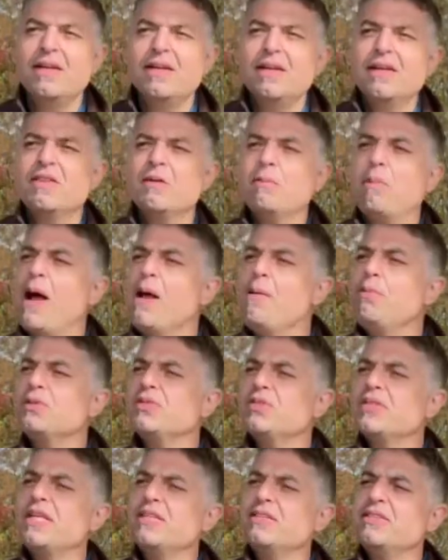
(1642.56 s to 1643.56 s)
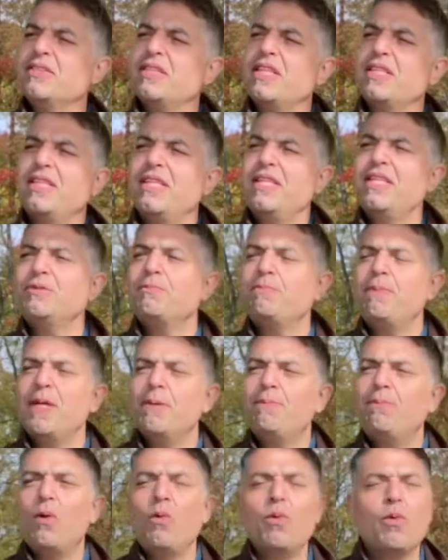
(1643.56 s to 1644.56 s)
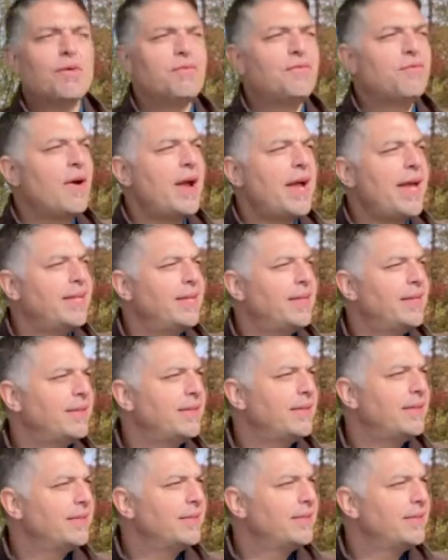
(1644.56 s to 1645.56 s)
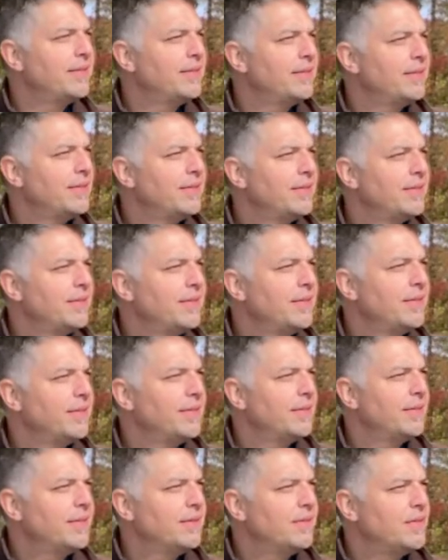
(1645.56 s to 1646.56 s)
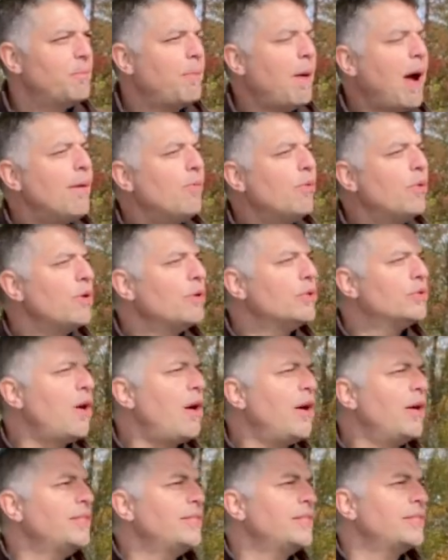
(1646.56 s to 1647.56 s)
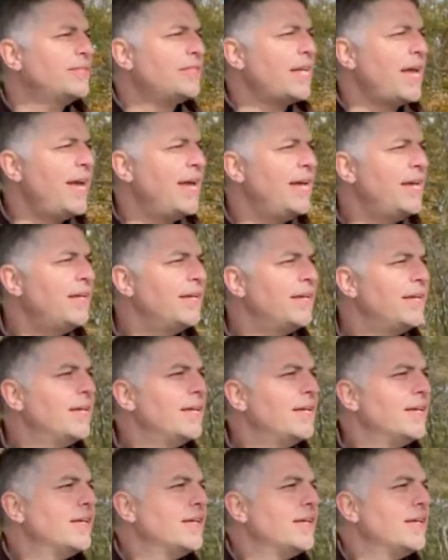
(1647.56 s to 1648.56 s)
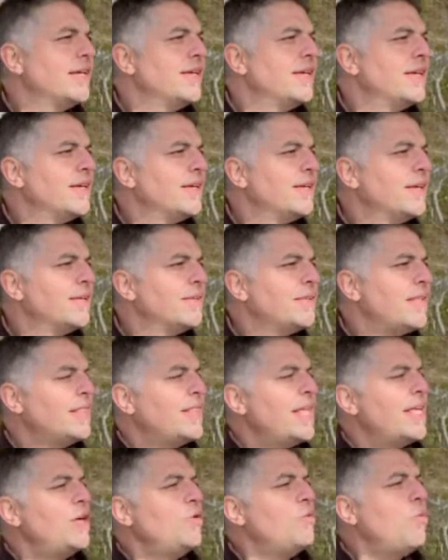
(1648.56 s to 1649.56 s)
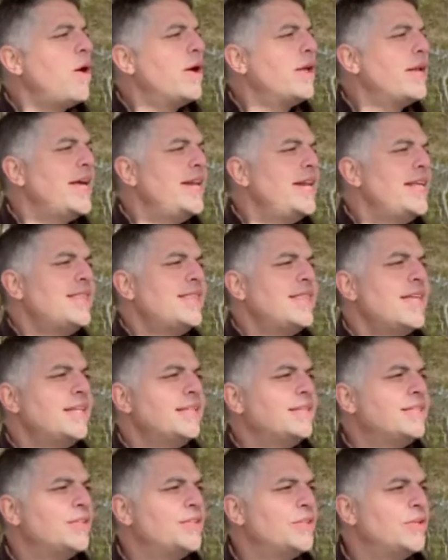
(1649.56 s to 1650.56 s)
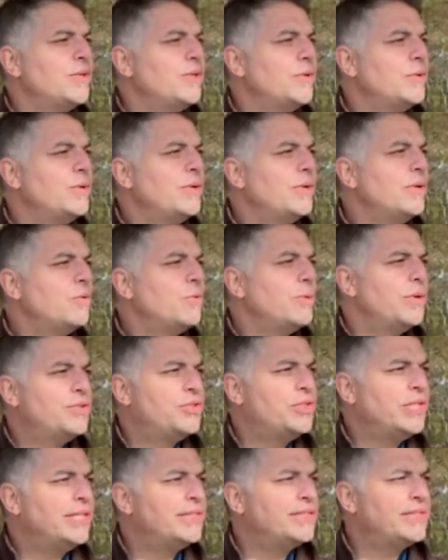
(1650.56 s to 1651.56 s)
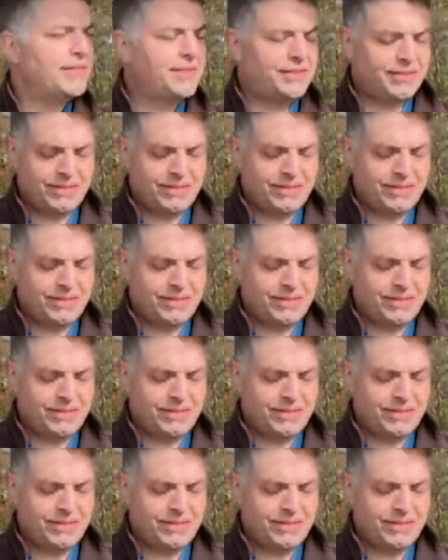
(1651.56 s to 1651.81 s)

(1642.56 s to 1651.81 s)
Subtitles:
The Bible says that these people were afraid. The Bible goes on to say that they didn't want anything to do with Jesus.